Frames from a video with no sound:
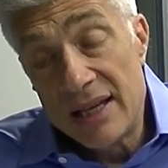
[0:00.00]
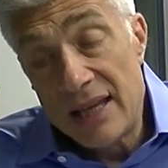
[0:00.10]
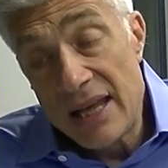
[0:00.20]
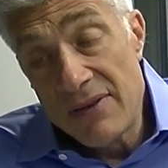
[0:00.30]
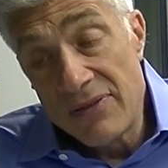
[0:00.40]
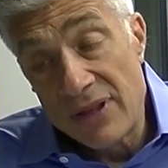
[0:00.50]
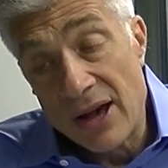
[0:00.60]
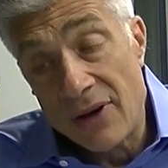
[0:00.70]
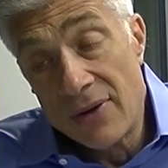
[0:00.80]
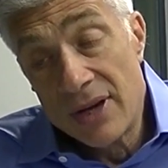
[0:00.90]

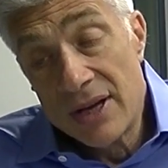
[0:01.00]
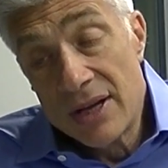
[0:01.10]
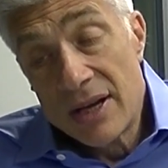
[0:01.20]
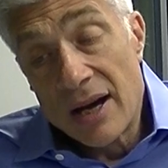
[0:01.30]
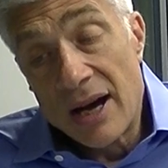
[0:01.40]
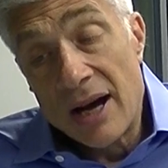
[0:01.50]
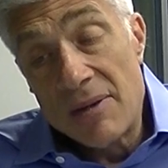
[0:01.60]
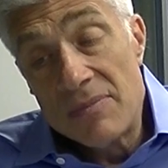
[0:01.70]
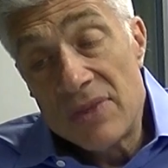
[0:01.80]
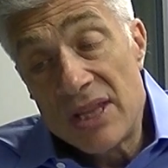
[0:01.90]
inflow,
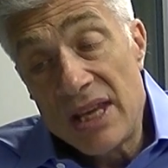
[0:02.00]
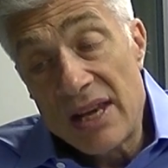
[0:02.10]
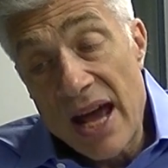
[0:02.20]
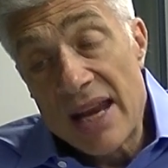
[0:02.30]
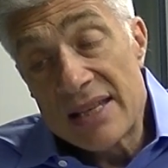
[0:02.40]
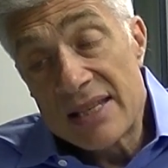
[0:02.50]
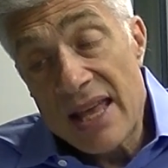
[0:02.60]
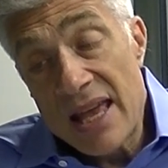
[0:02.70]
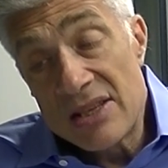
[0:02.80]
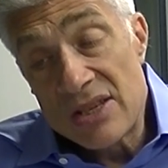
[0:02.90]
the United
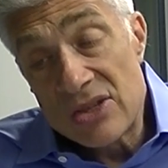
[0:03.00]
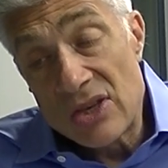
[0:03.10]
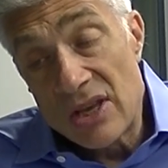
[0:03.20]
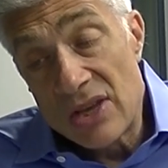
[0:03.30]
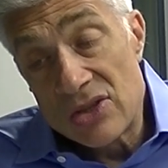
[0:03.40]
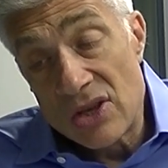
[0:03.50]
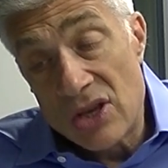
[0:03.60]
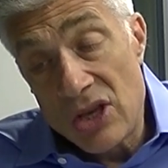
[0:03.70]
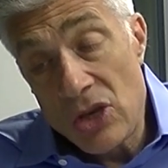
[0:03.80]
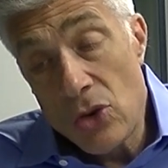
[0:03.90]
States is a
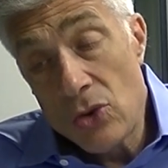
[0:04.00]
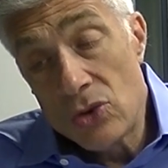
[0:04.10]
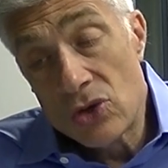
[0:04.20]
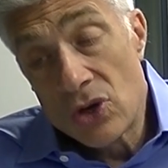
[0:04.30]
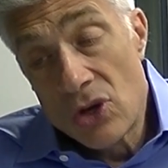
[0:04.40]
huge